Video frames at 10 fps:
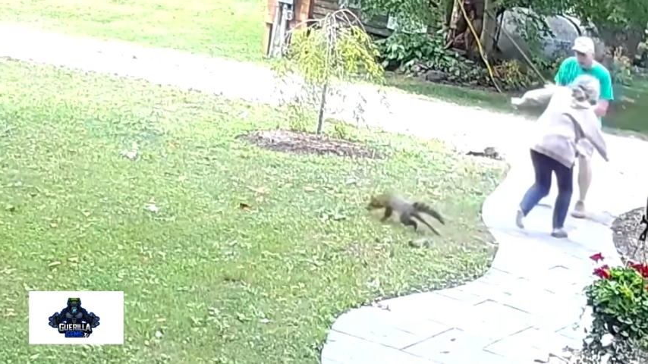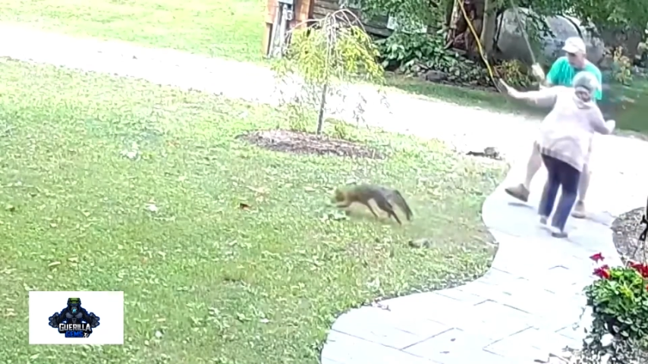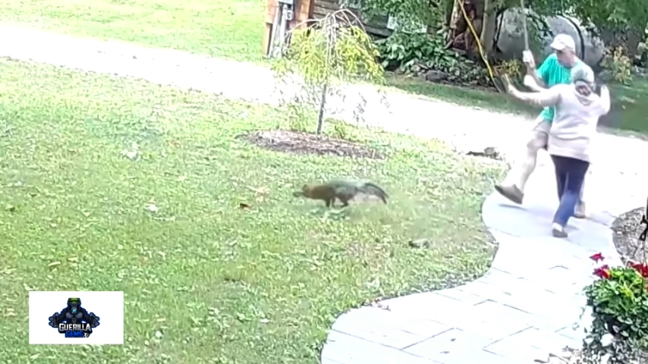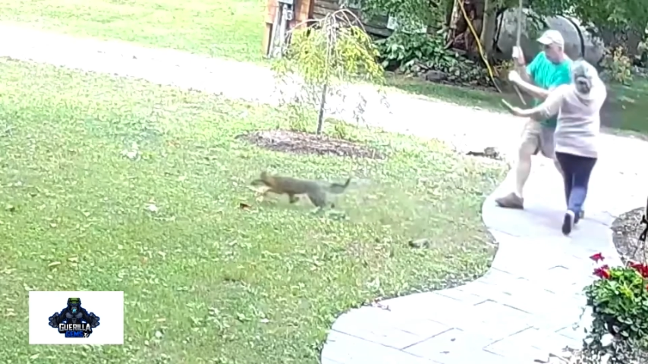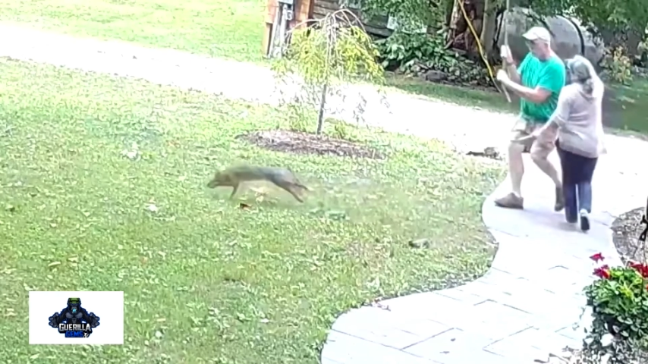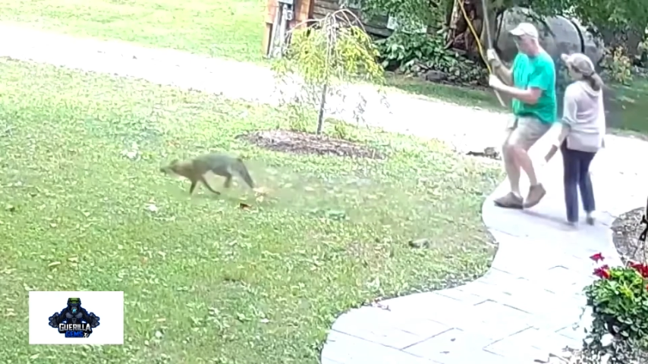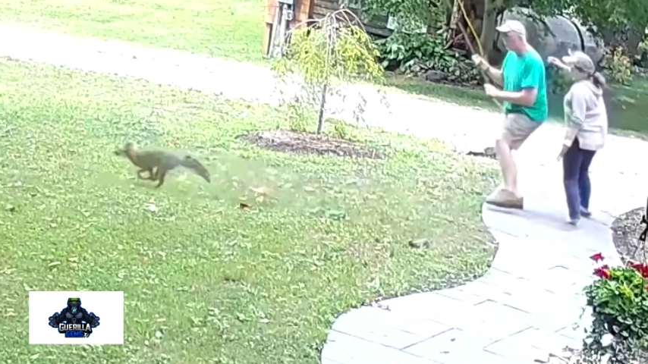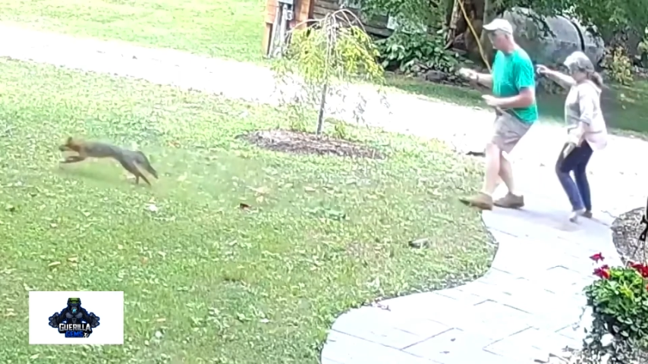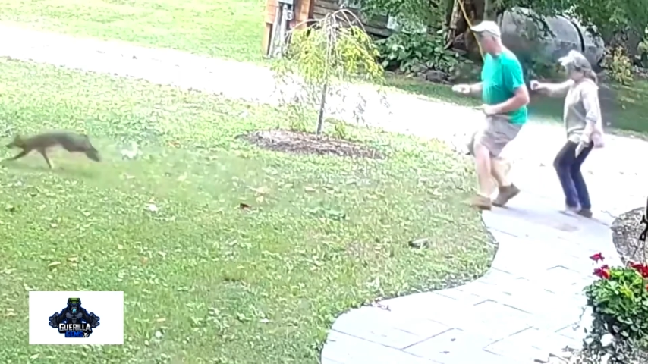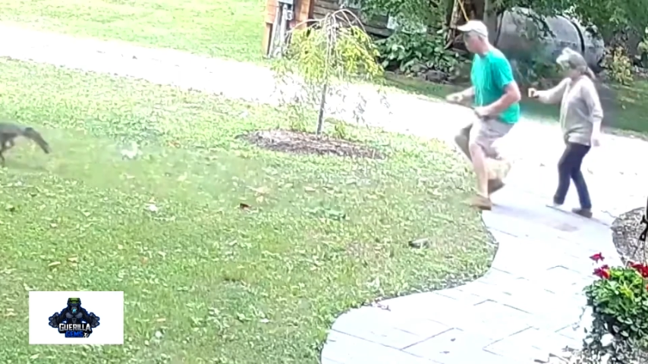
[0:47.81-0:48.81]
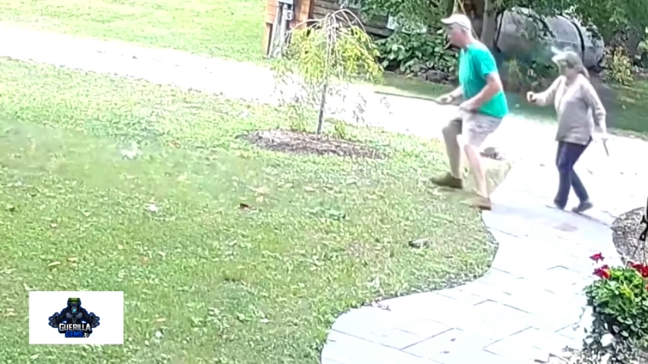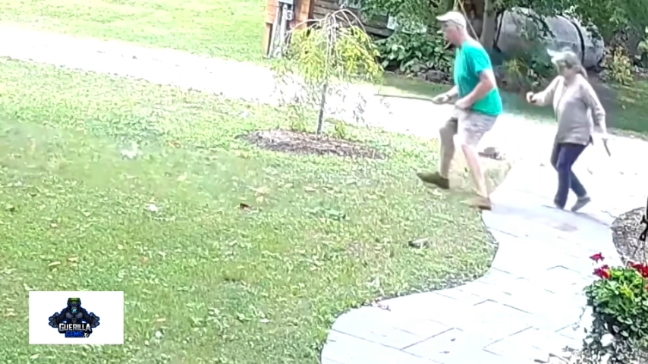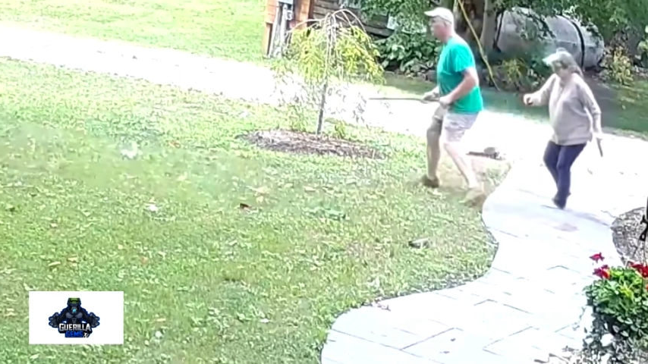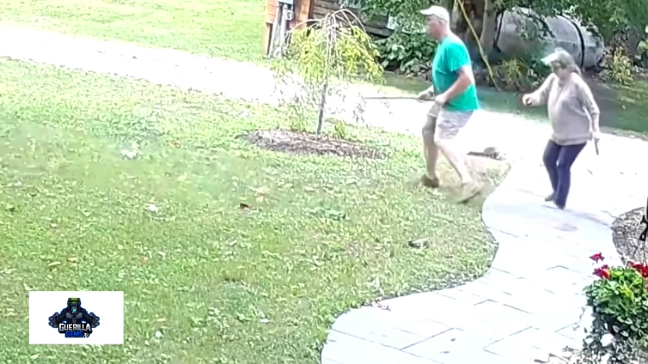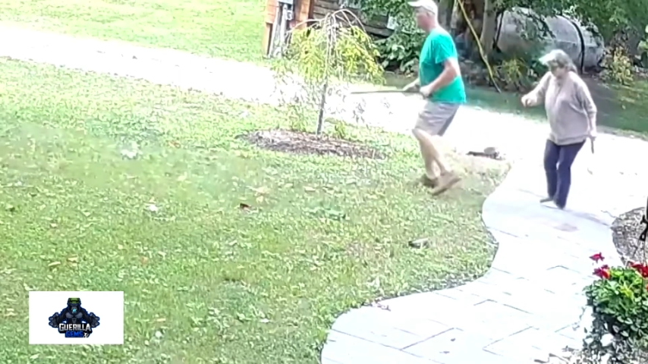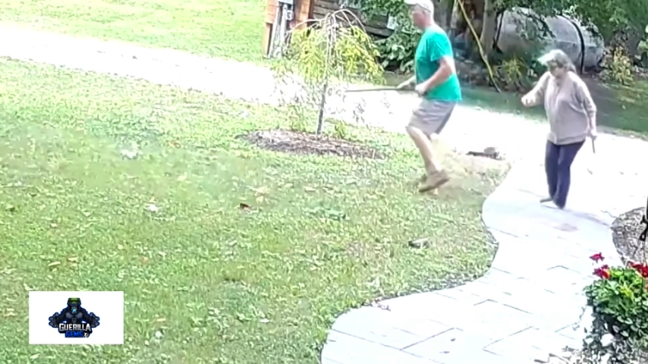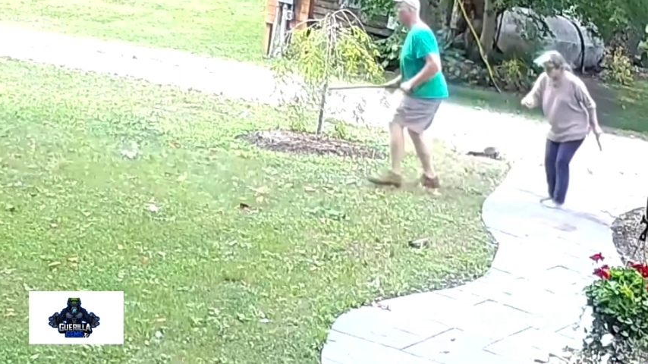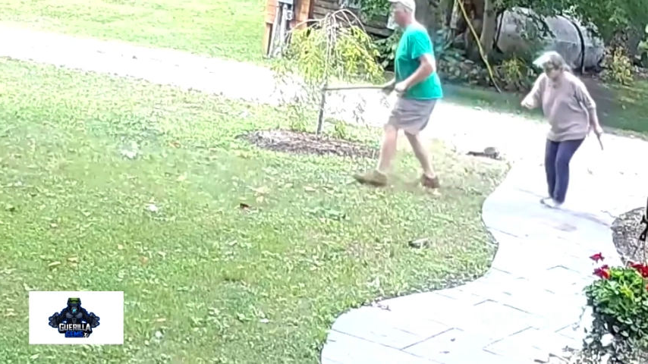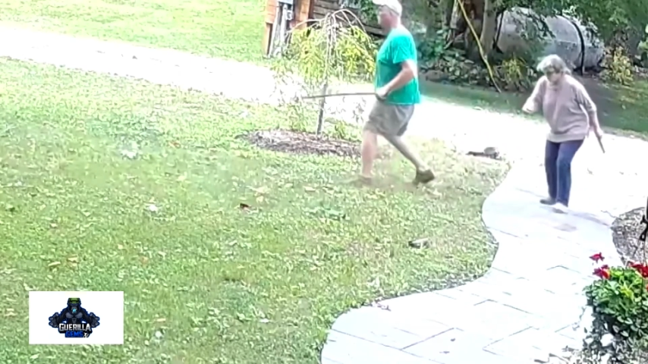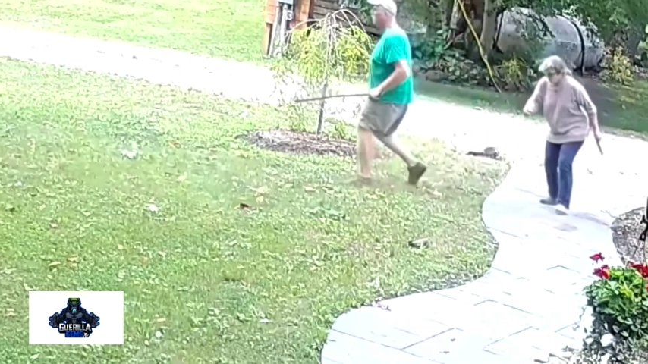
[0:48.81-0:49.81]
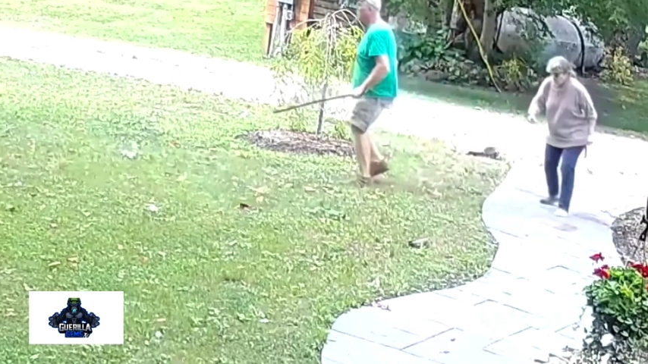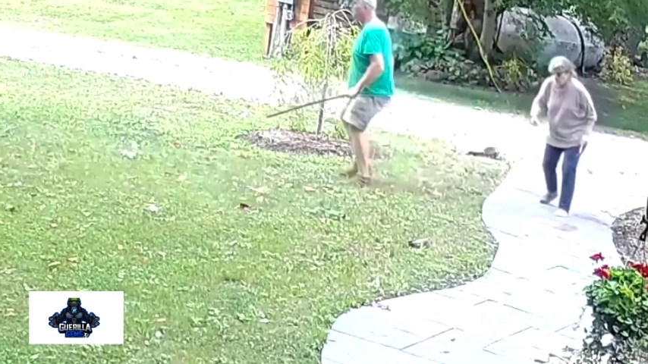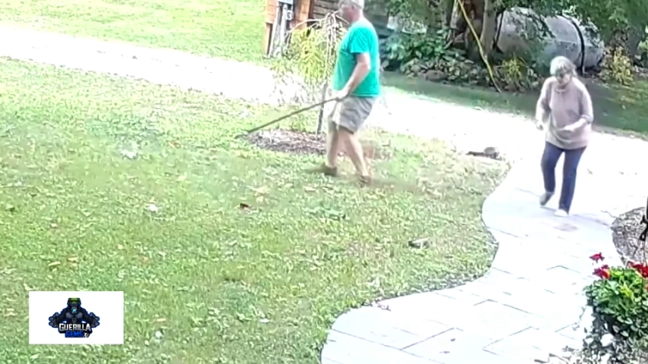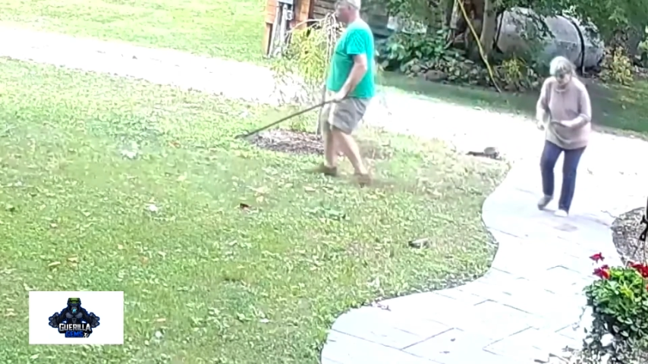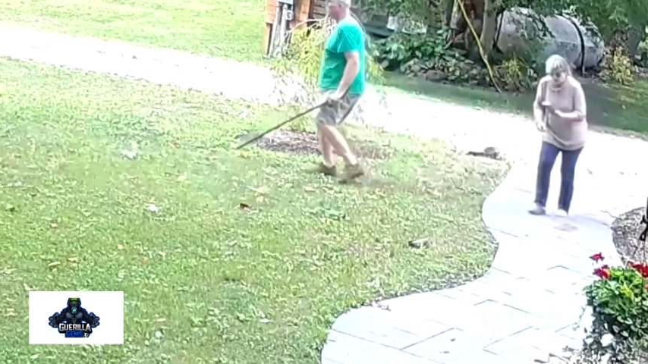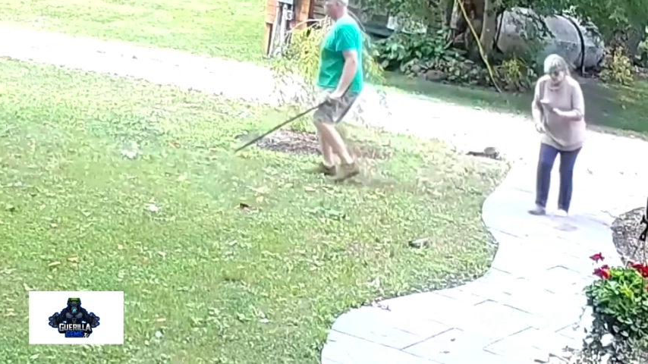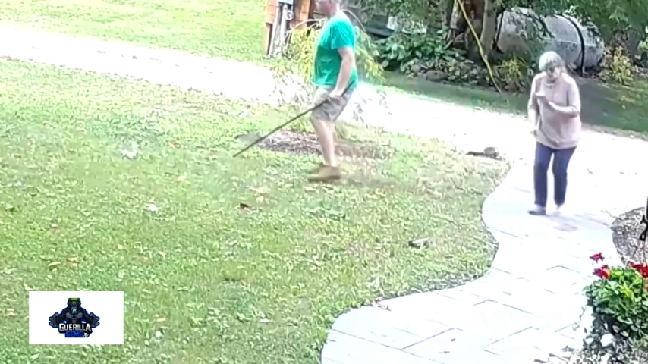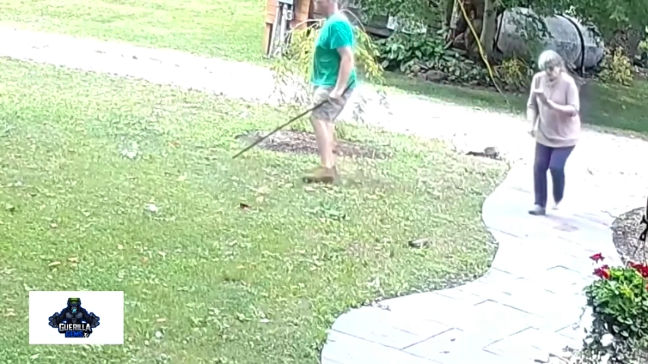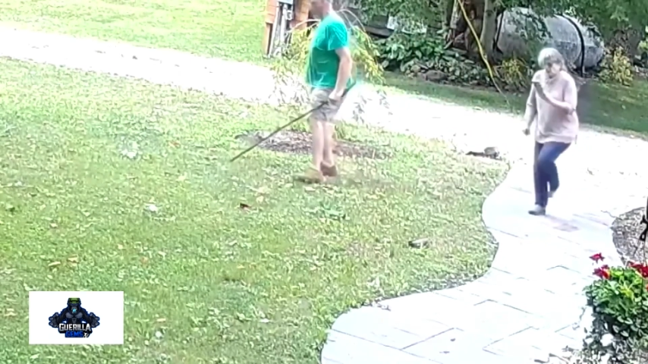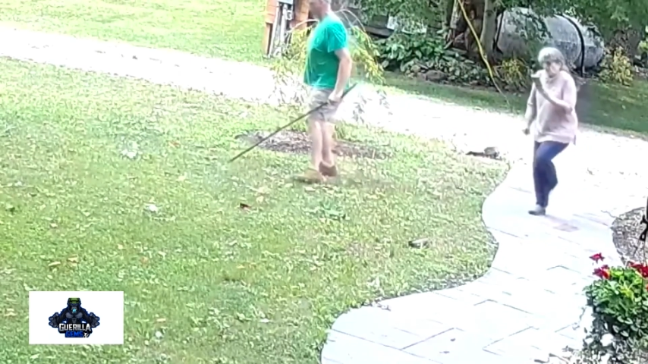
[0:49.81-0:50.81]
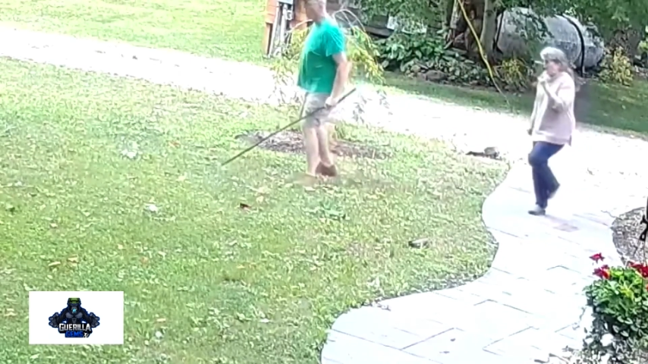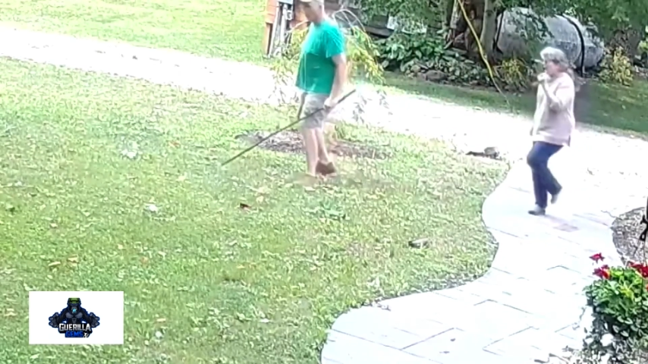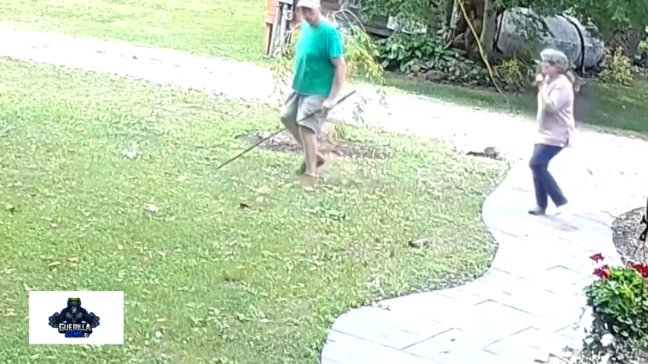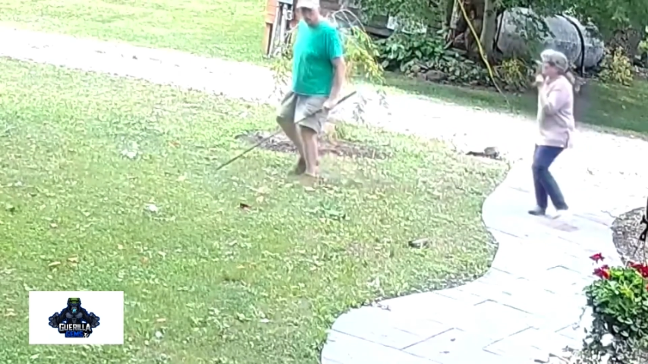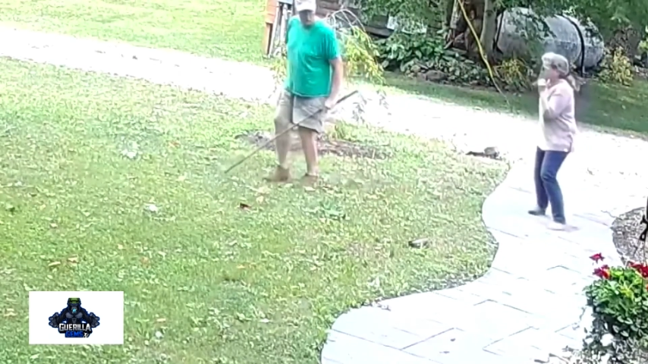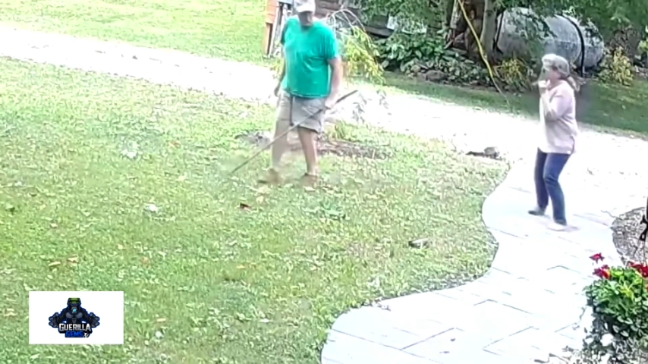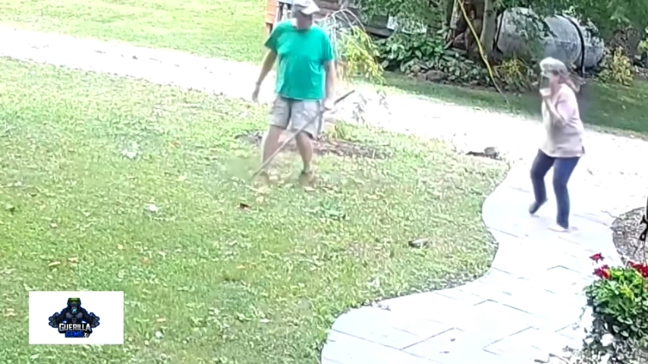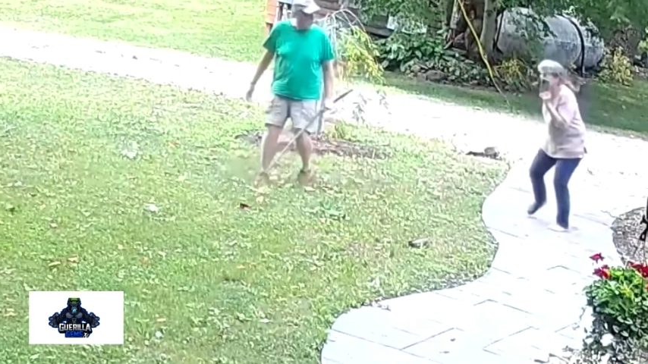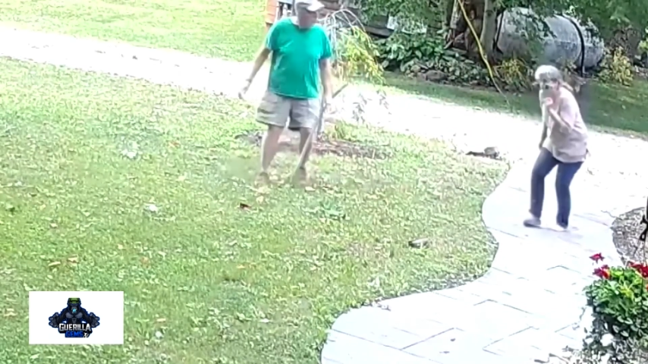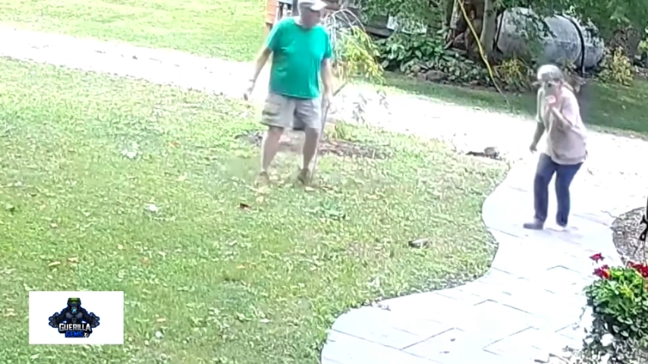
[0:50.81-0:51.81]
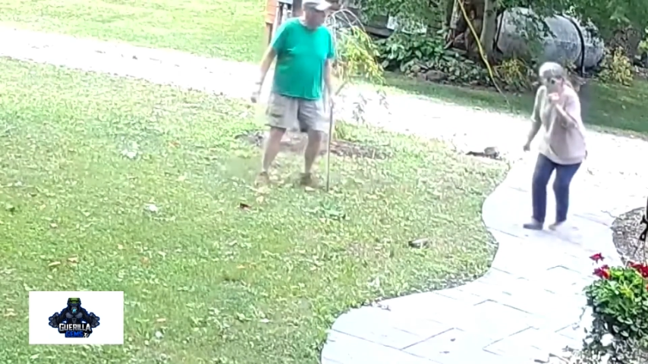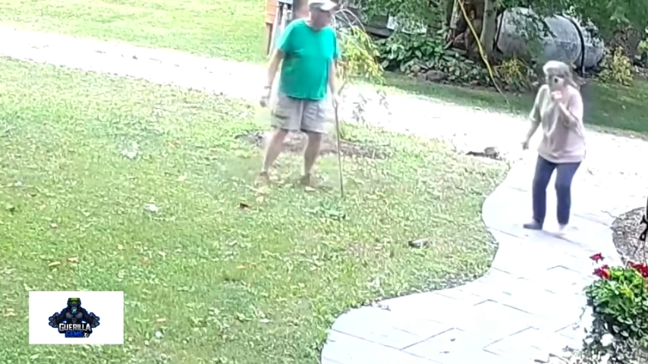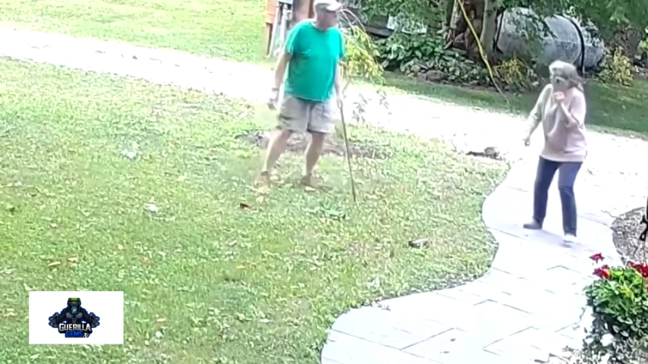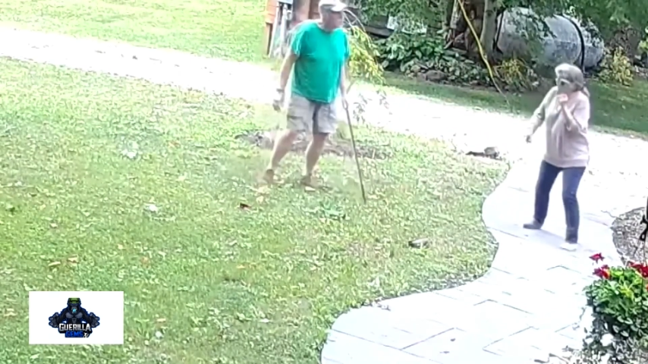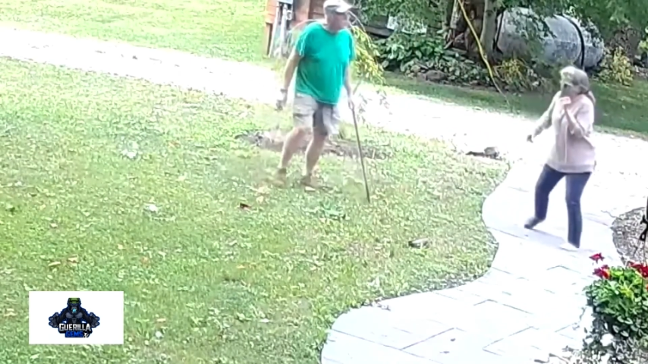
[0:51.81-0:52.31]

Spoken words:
(no speaker visible)